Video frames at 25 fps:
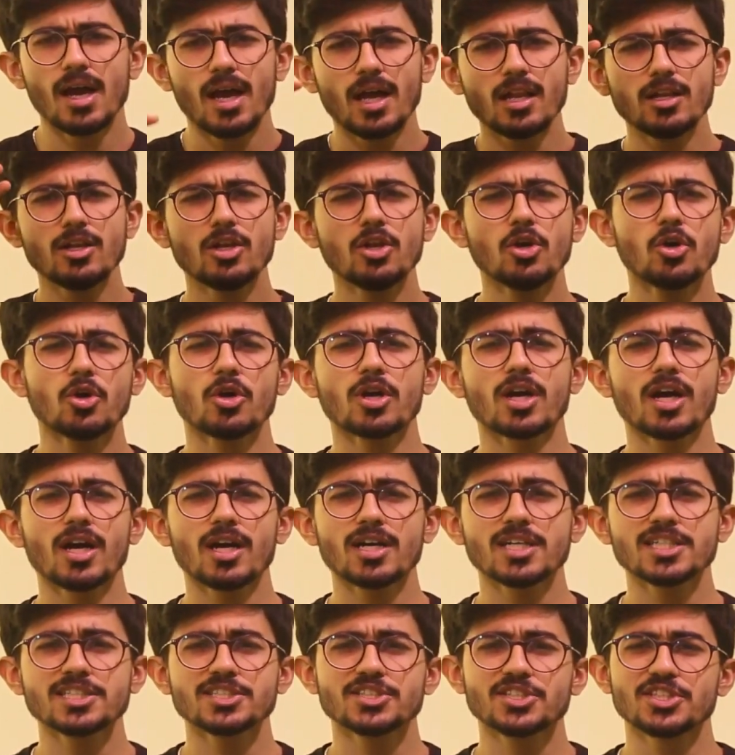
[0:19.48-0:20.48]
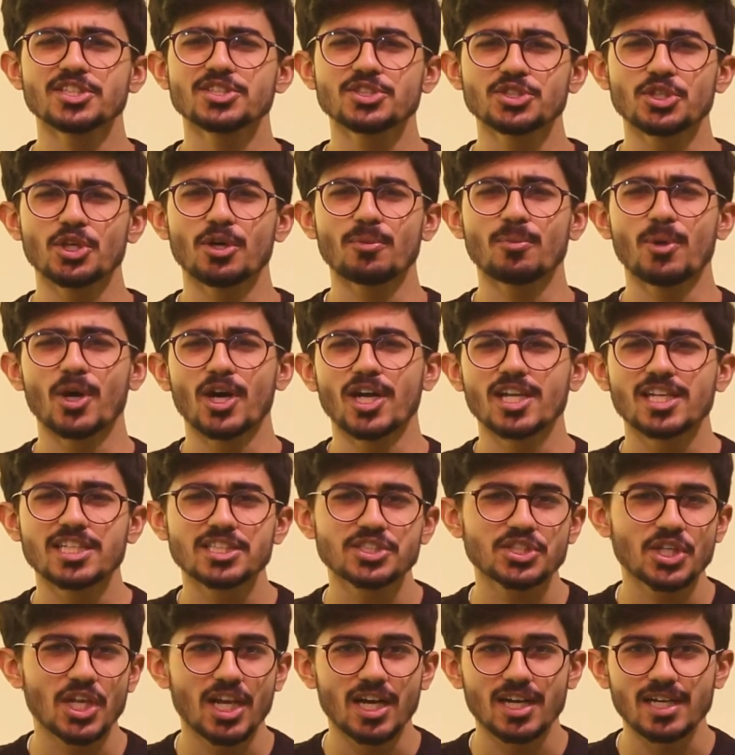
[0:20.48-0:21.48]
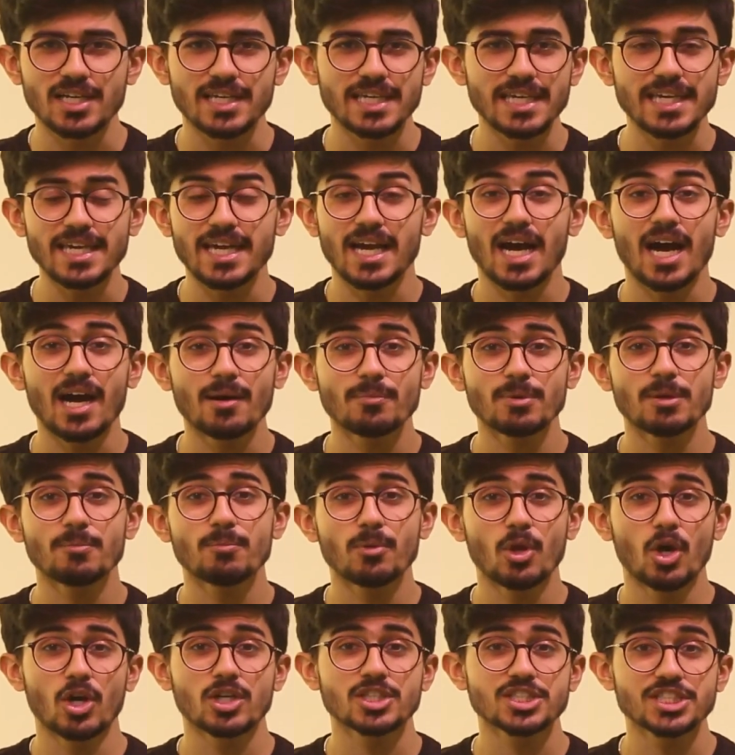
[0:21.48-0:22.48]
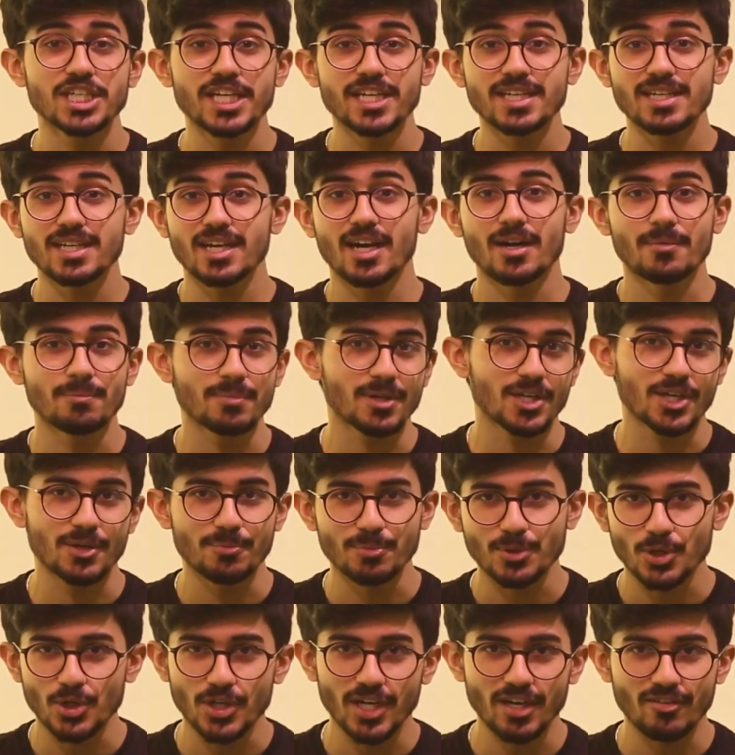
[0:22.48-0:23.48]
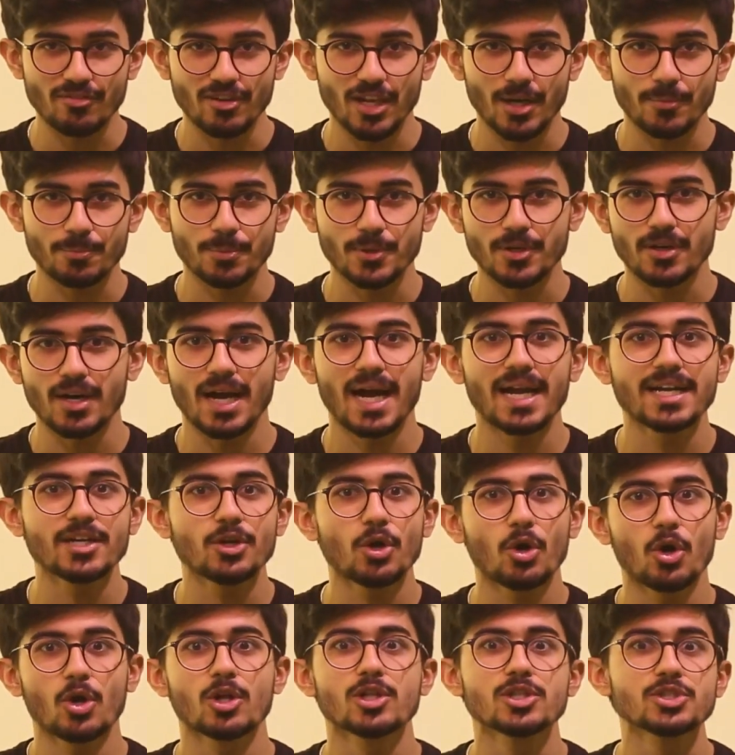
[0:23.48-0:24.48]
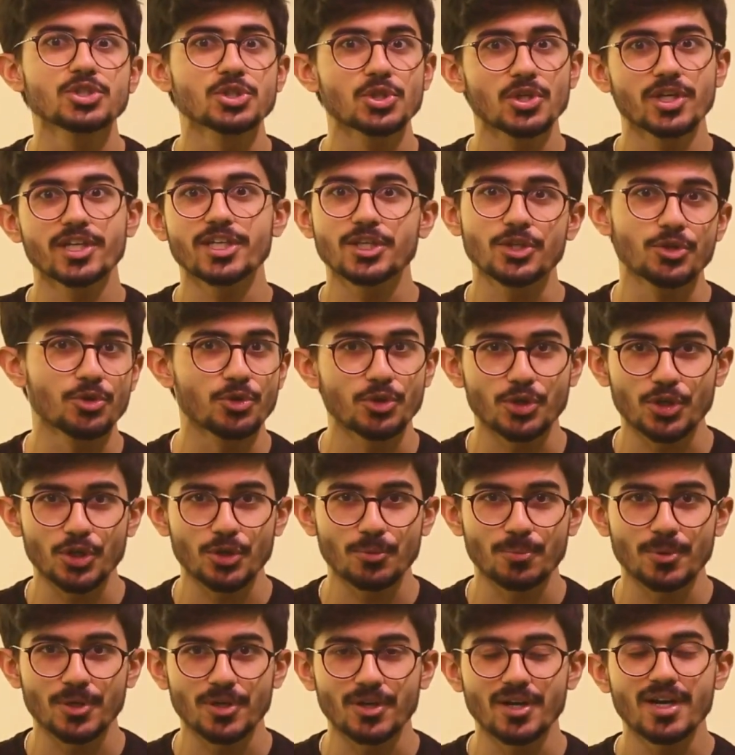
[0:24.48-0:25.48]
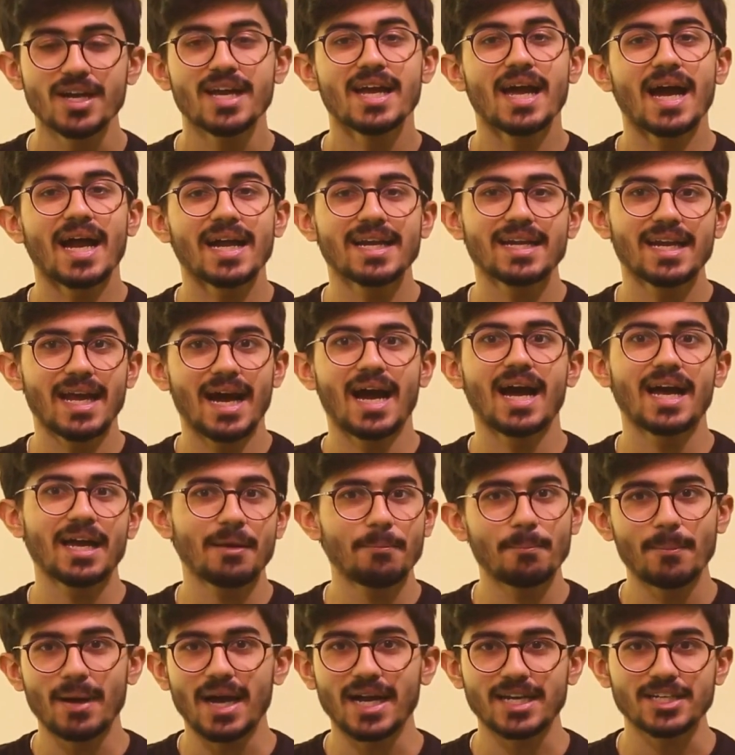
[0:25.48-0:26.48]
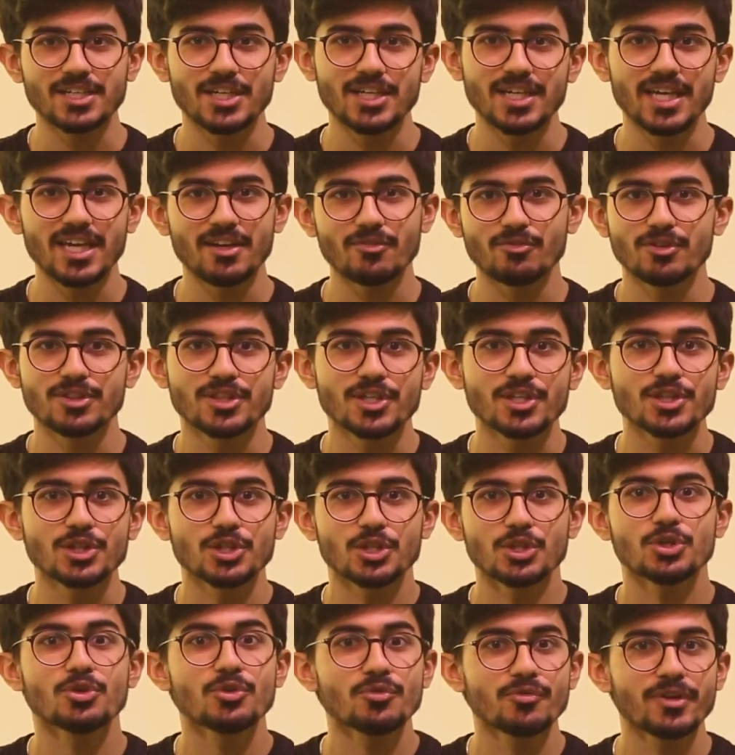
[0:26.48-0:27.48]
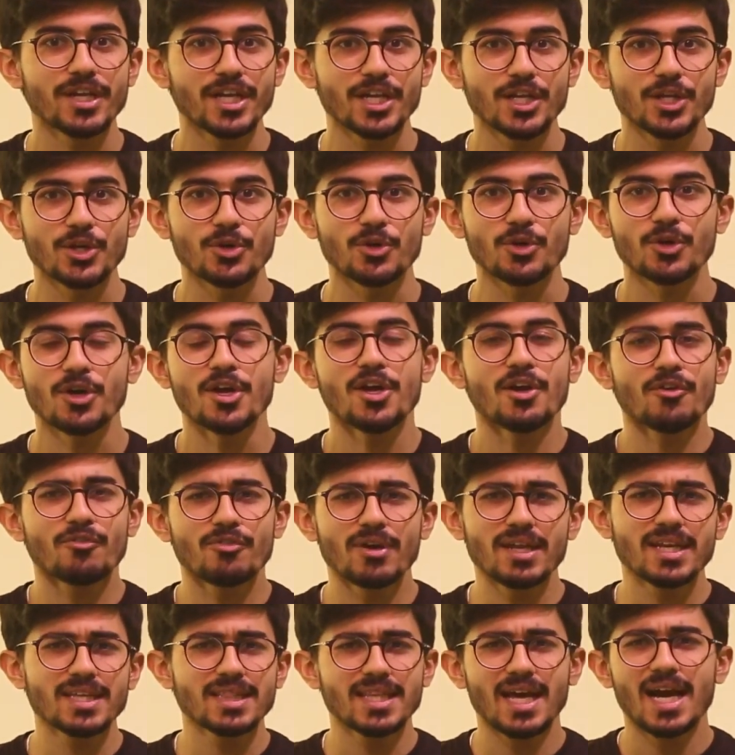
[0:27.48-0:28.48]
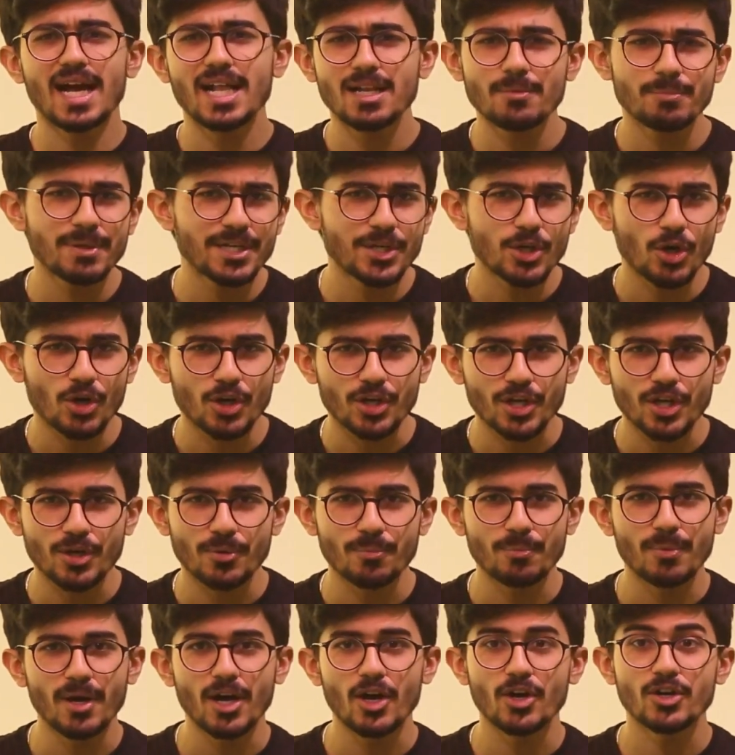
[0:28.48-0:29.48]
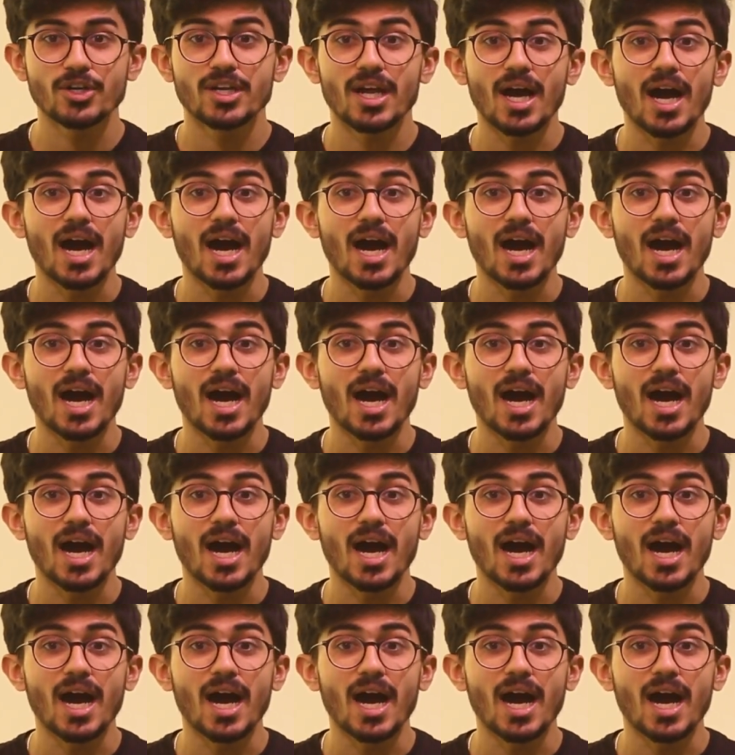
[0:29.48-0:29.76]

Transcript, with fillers: Hello guys, this is your boy Ali Solanki. I'm a blockchain cum crypto developer and also a YouTuber, and I am back today with a new video wherein I'll be talking about